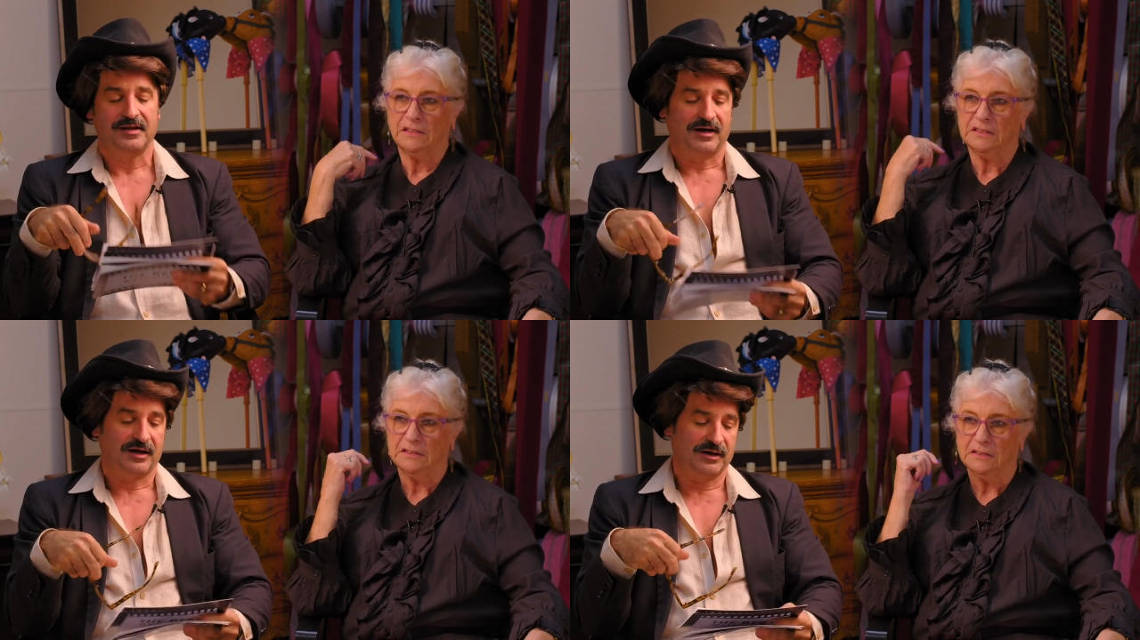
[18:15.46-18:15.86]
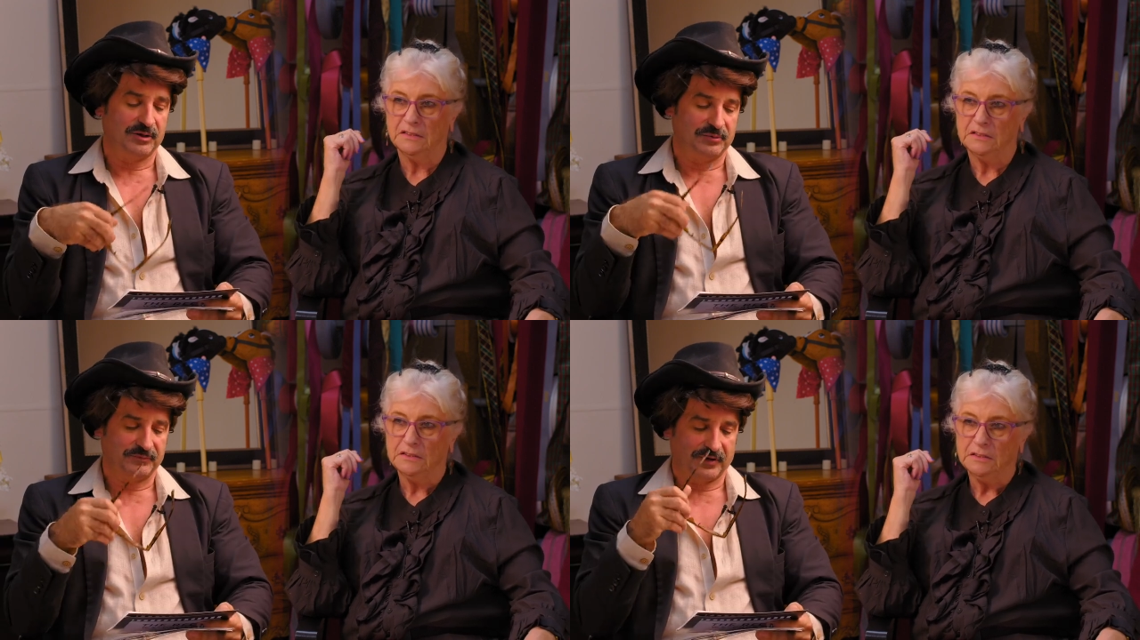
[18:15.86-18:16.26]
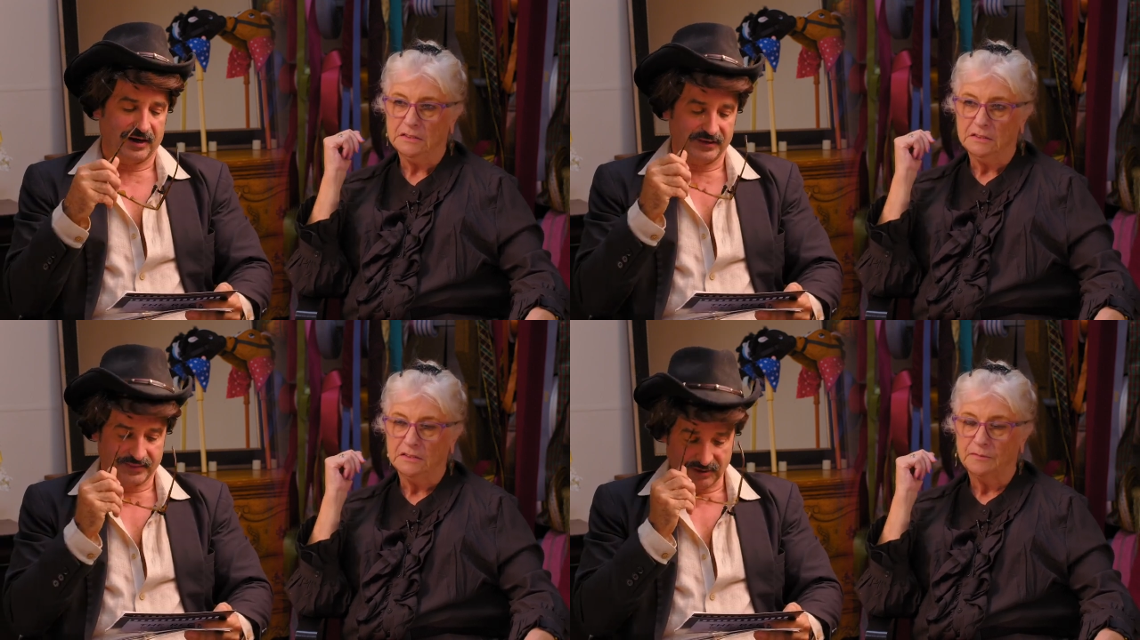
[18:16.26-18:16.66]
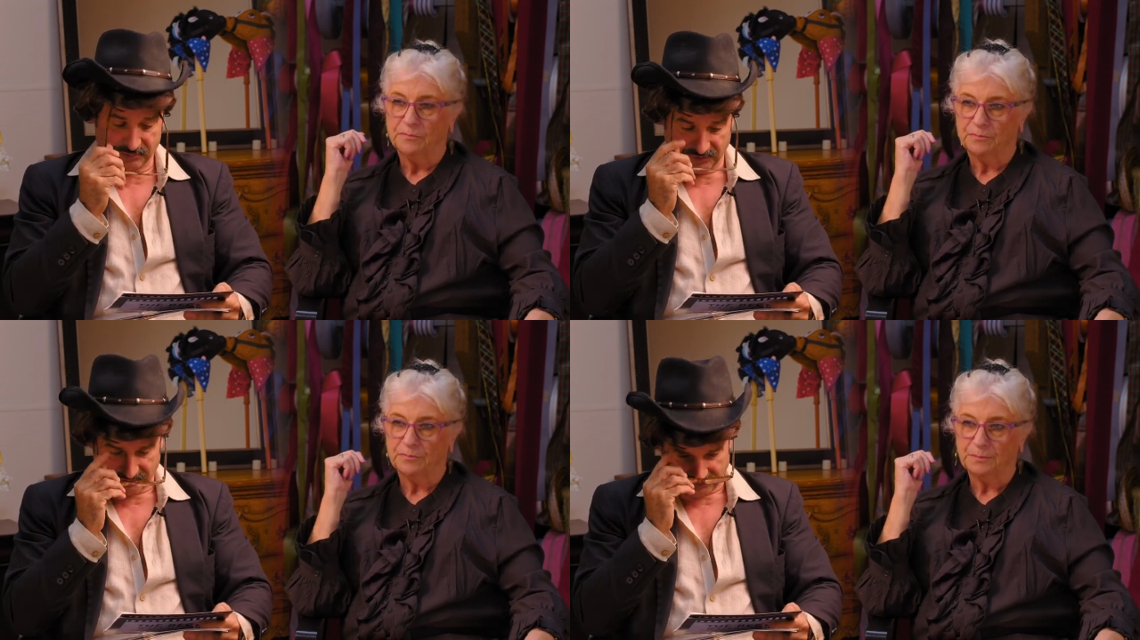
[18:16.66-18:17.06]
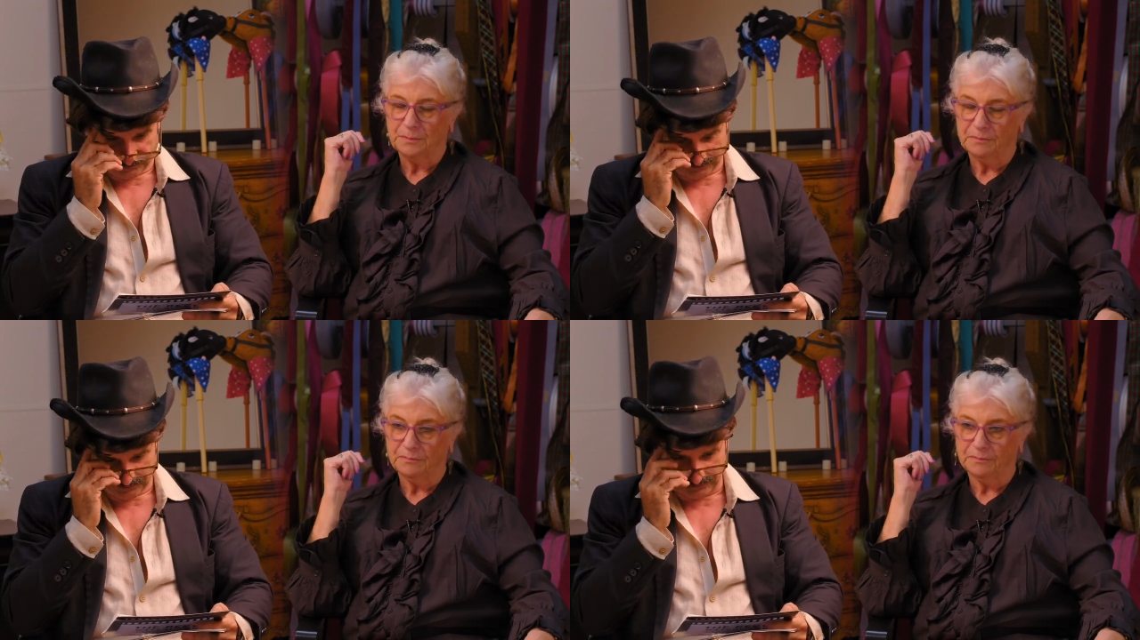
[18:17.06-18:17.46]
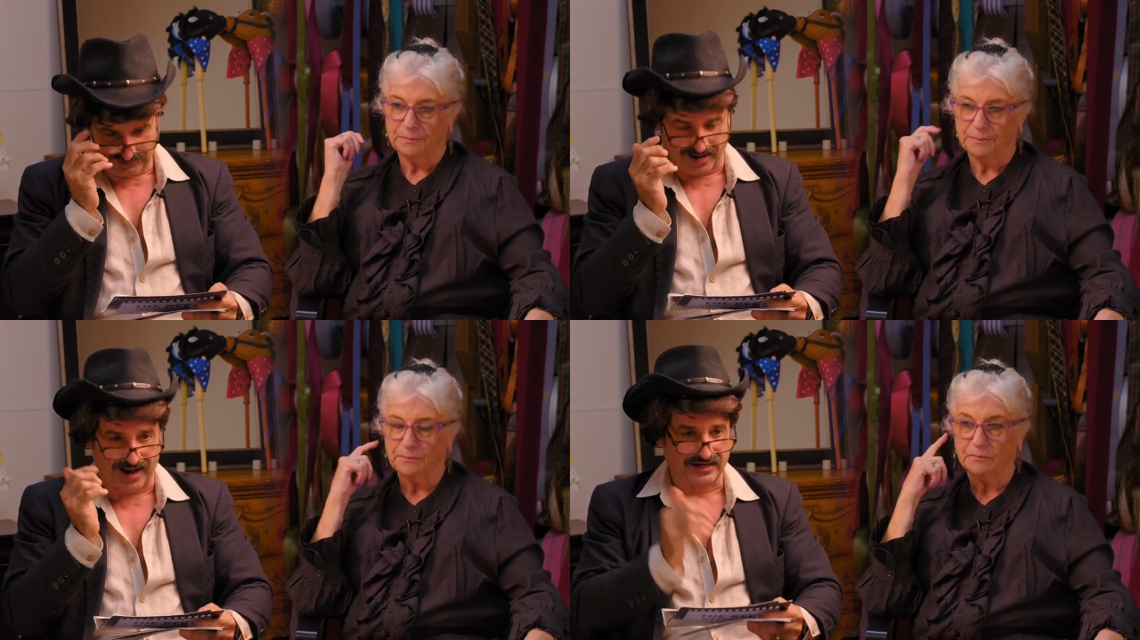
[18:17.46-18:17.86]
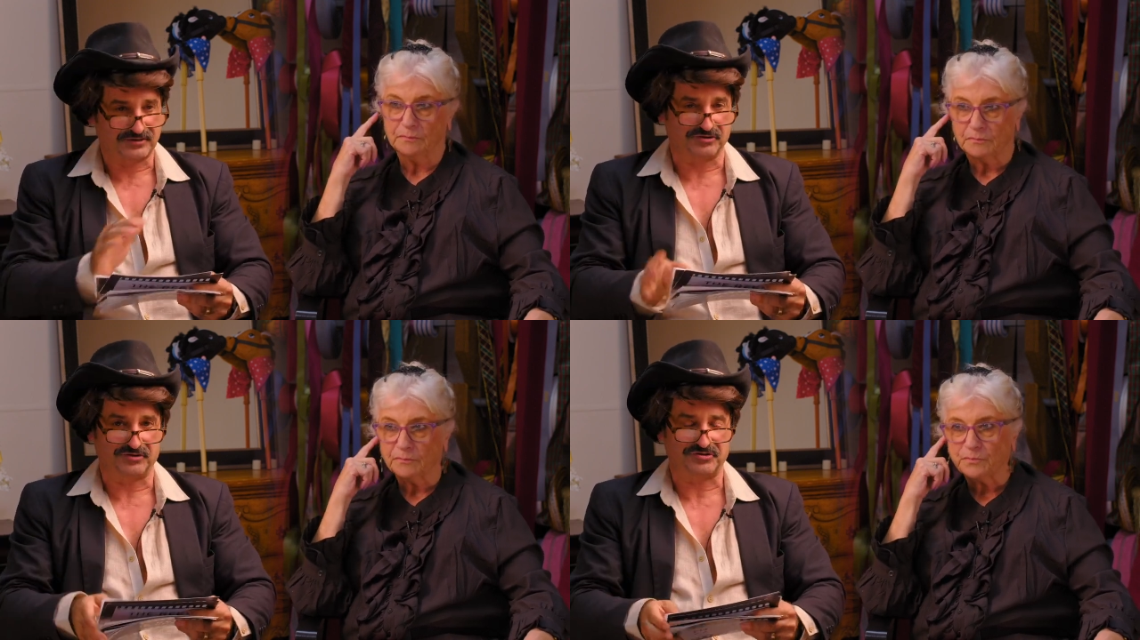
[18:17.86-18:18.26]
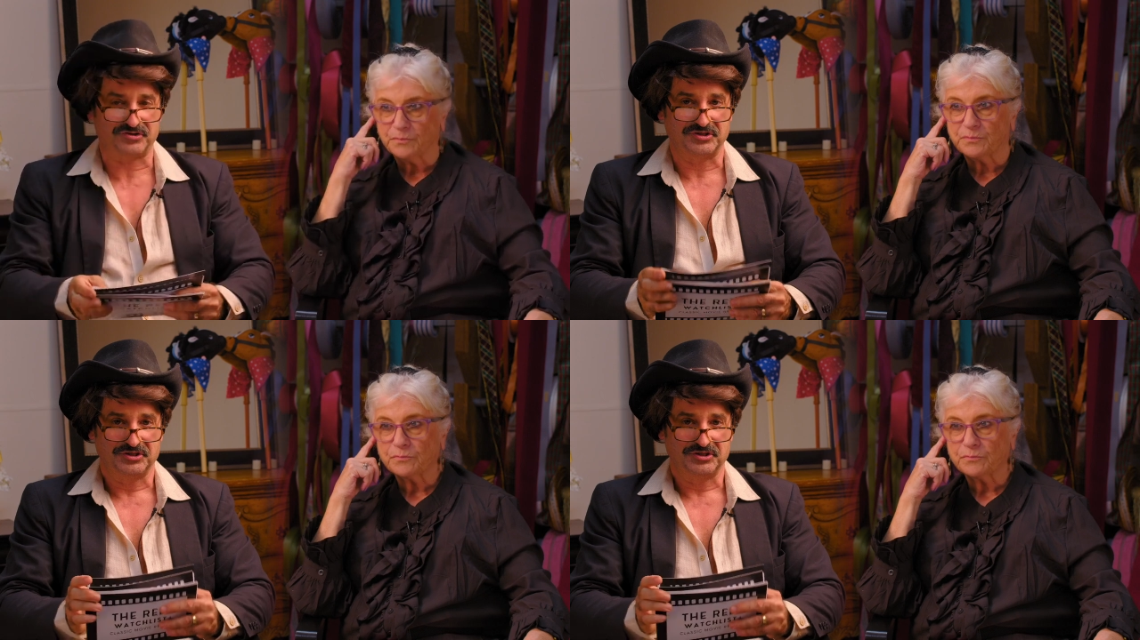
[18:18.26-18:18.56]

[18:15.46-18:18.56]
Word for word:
Speaker 1: Um, I think the, the actors,